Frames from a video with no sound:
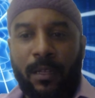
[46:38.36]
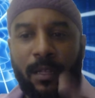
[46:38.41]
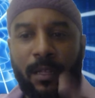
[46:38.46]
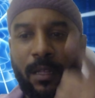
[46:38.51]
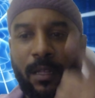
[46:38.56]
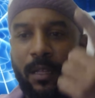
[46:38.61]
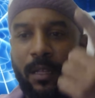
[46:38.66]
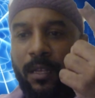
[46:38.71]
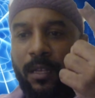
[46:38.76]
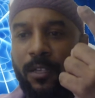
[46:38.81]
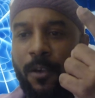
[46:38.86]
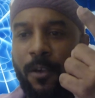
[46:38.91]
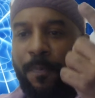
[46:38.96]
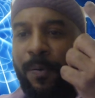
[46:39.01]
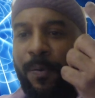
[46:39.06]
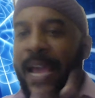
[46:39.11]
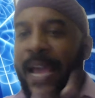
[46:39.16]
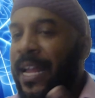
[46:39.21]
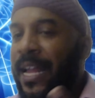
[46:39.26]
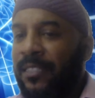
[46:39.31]
Your
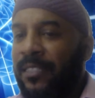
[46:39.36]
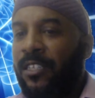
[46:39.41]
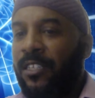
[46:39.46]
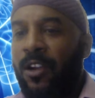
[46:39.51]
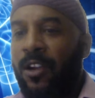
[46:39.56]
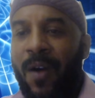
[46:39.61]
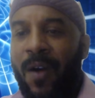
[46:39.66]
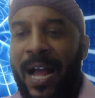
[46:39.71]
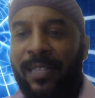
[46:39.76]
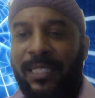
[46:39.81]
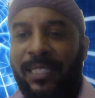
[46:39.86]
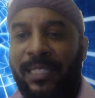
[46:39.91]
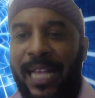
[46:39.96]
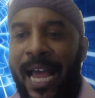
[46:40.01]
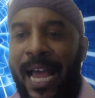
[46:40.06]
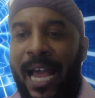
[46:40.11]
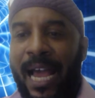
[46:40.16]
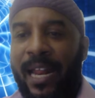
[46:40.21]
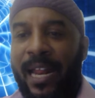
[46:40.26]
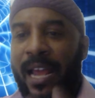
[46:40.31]
plans to go
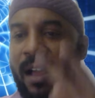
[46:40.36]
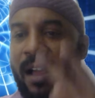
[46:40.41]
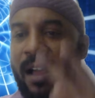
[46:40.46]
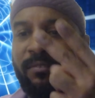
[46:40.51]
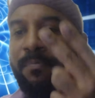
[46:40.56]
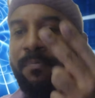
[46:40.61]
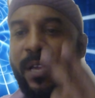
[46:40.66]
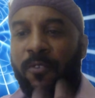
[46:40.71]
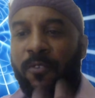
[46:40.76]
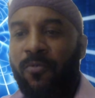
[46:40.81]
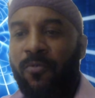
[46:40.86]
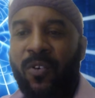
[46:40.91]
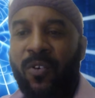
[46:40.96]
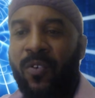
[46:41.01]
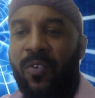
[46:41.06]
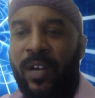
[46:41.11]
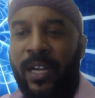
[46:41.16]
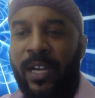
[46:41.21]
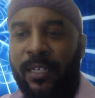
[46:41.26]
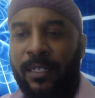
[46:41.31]
outside have to be
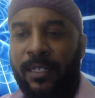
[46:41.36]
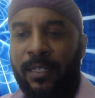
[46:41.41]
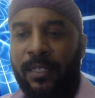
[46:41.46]
ruined.